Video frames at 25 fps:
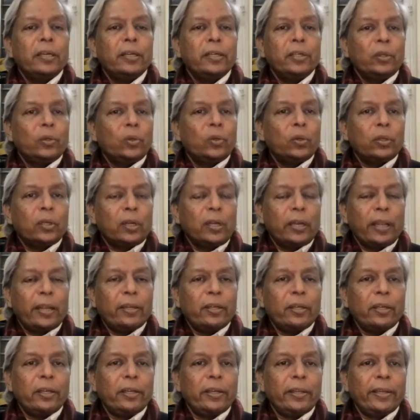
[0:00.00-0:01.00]
you know,
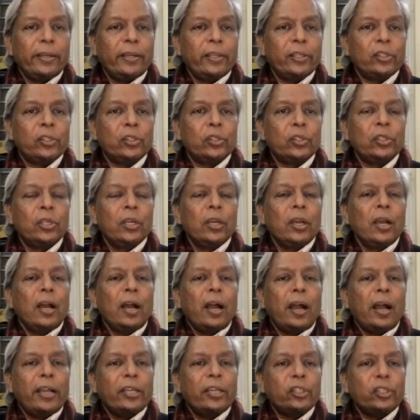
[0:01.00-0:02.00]
cleanliness,
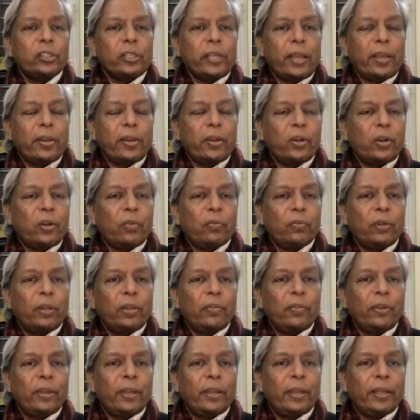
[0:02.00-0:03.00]
high standard of
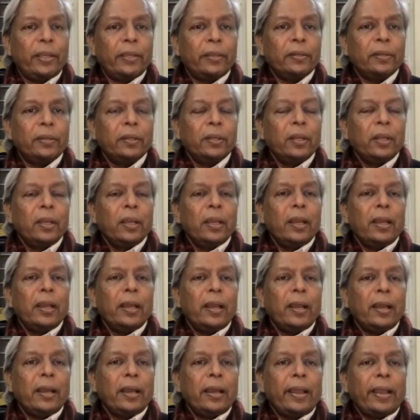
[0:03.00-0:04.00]
living,
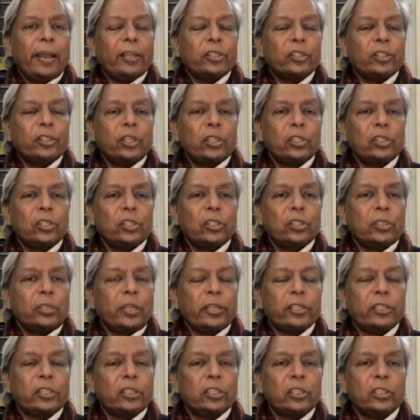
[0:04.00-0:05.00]

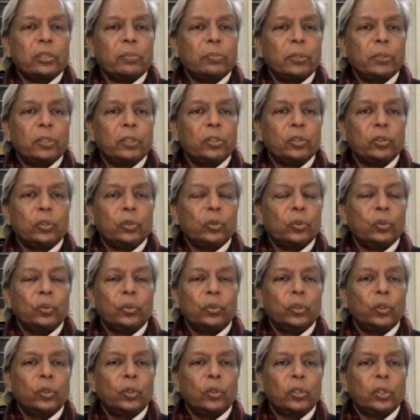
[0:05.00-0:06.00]
accessible
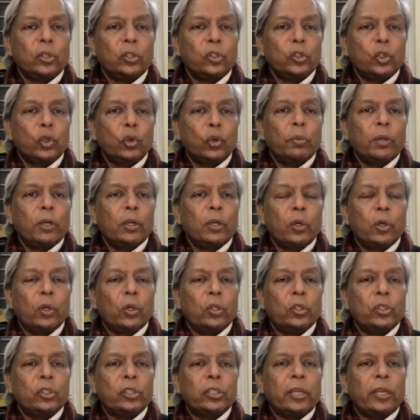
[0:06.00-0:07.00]
to, you know, consumer
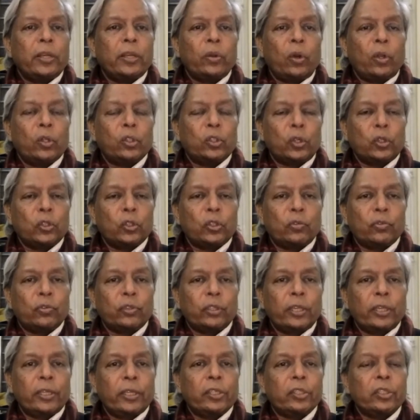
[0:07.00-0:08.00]
goods and all sorts of
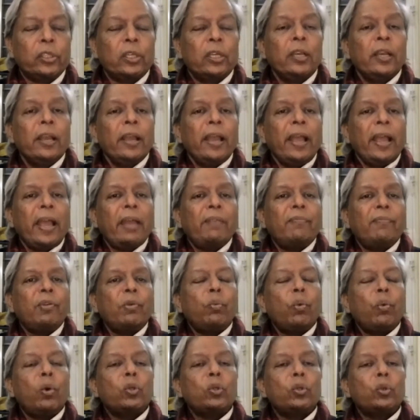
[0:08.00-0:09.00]
things. And we
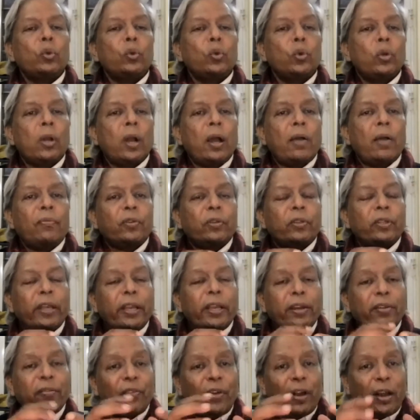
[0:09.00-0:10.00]
want to look after the
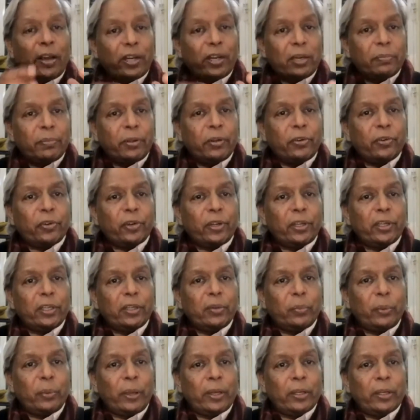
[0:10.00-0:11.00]
environment
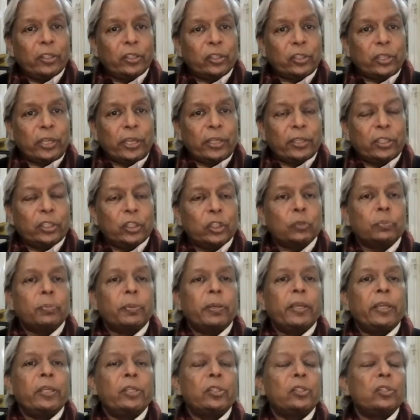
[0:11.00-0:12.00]
really well inside the
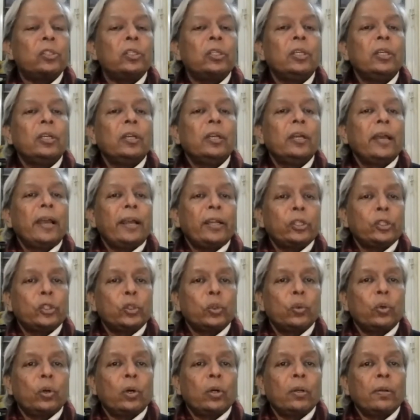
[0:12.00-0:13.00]
space and
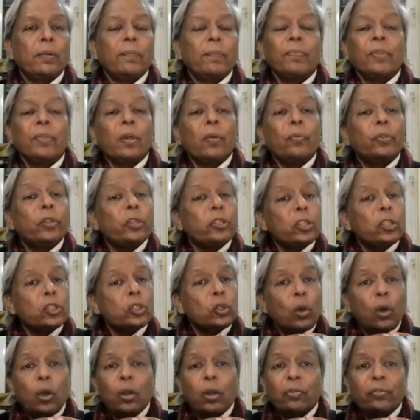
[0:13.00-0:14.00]
so on. Well, this
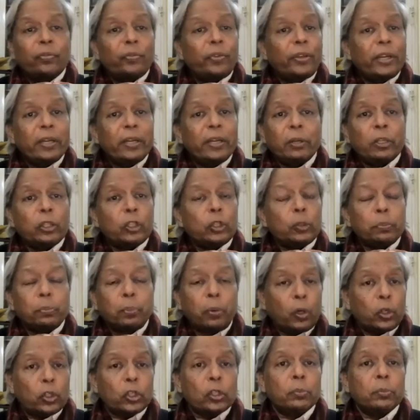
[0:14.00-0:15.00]
is all very much
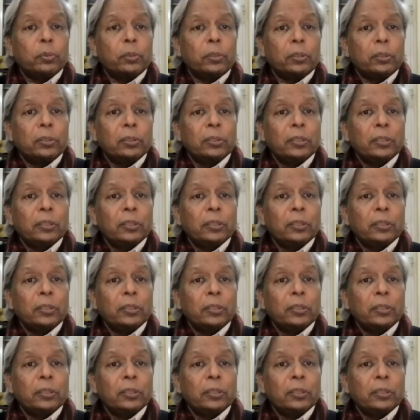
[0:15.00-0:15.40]
possible,